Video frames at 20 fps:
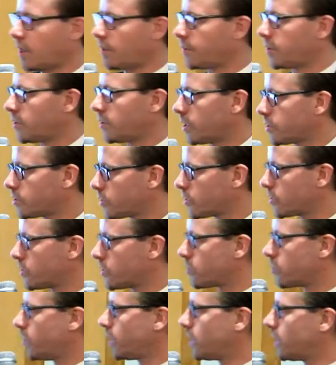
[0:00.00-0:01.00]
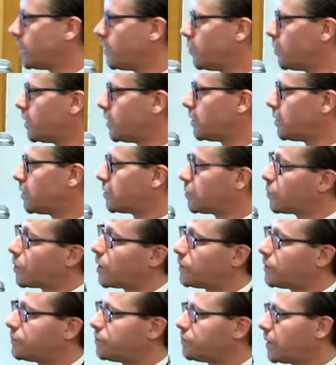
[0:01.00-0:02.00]
They're not just a squeaky wheel.
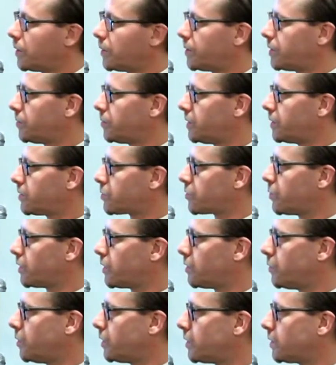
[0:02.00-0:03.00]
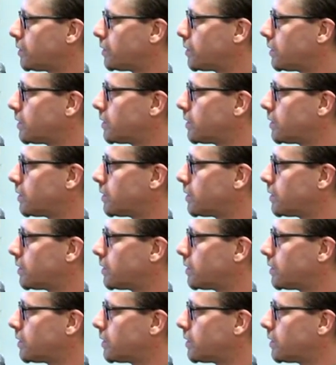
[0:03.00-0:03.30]
Well, maybe they'll be a squeaky wheel in